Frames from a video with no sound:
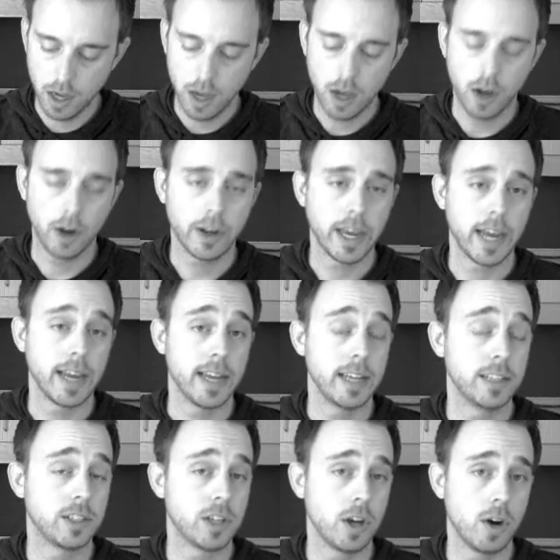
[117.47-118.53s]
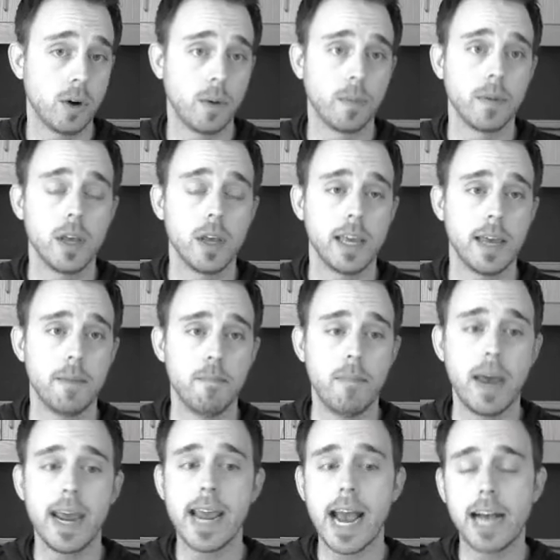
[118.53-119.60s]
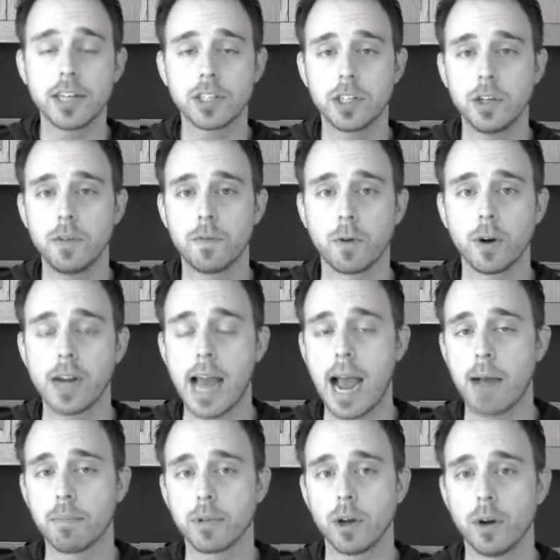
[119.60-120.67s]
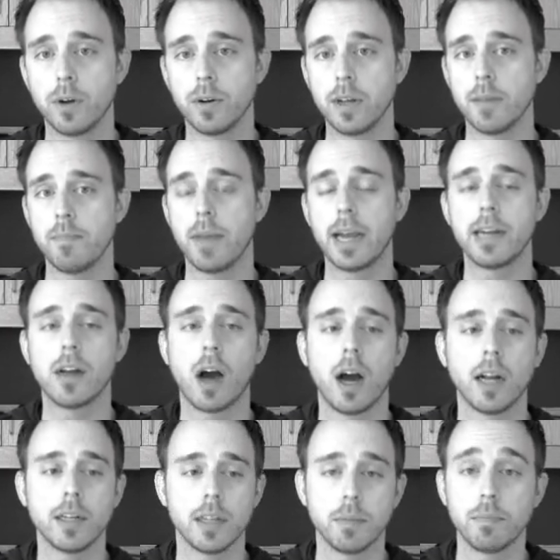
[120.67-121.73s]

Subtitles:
Okay, and so it may ask you for an app code. It may not.